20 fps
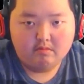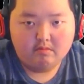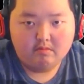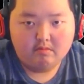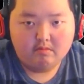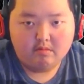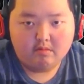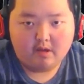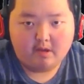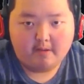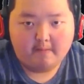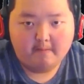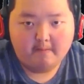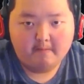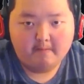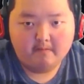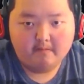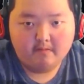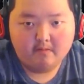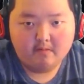Okay.
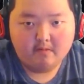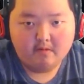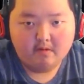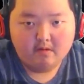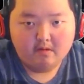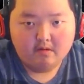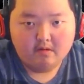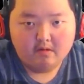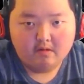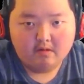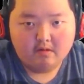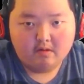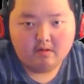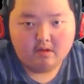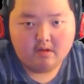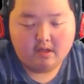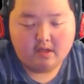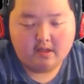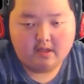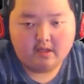
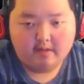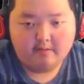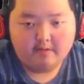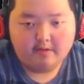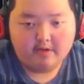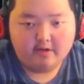Yeah, I think I'm good,